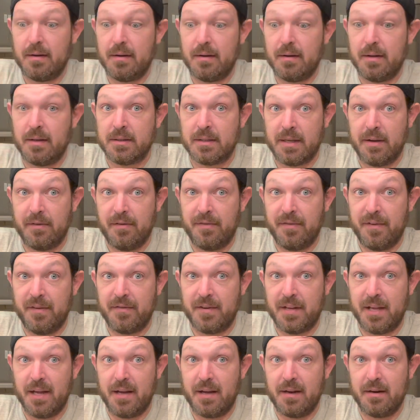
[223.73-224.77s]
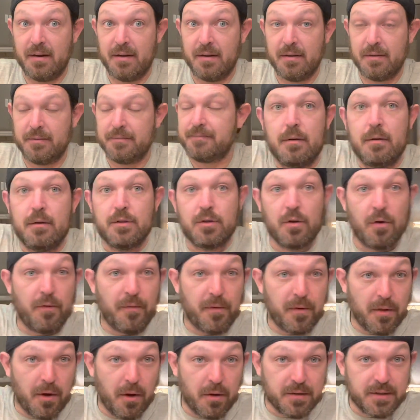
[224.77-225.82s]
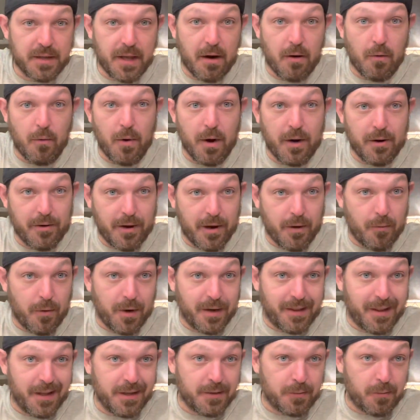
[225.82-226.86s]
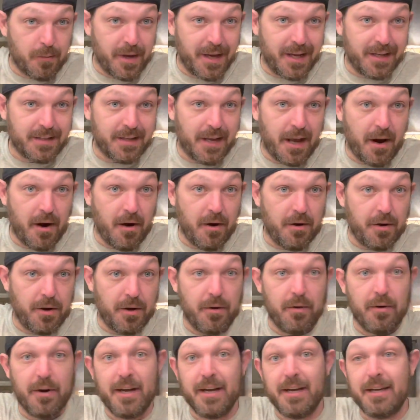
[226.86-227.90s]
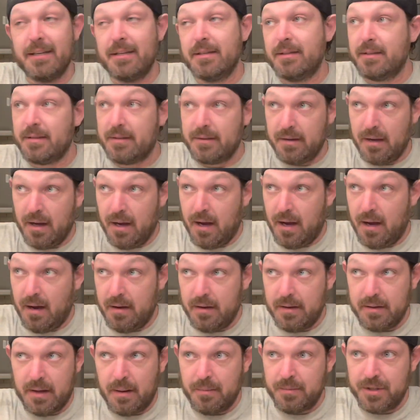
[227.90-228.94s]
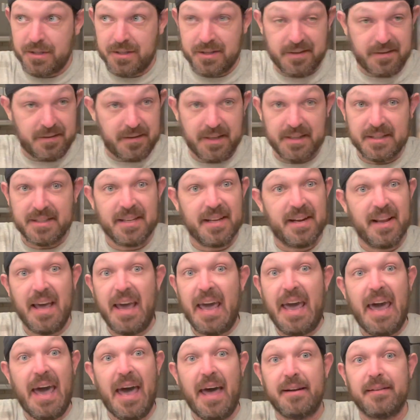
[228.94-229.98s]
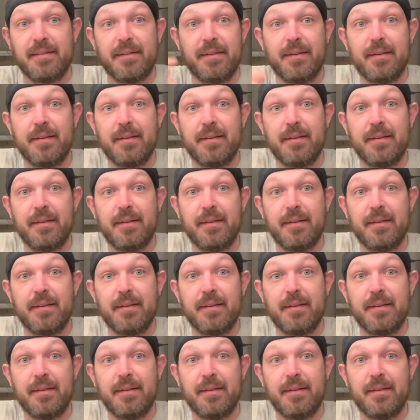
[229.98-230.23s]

Let's give it 15. So for those that are wondering what this week's hairdo is, uh, I'm just, it's in a hat.